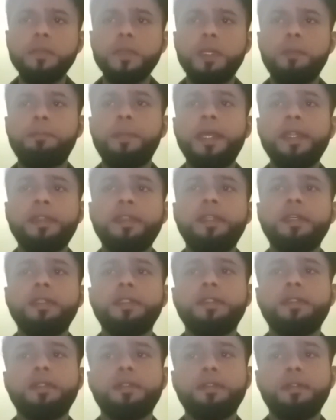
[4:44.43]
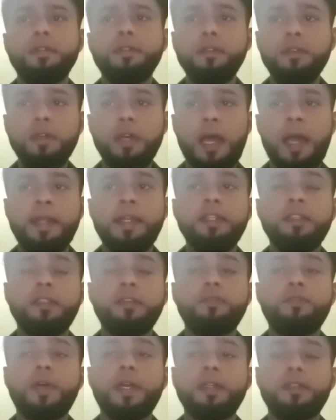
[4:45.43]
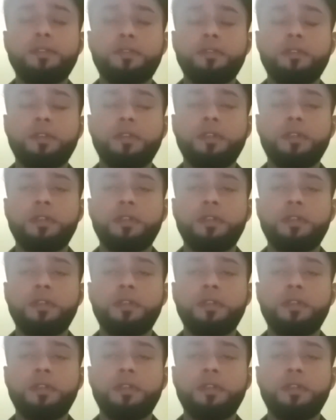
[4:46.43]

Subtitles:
method identifies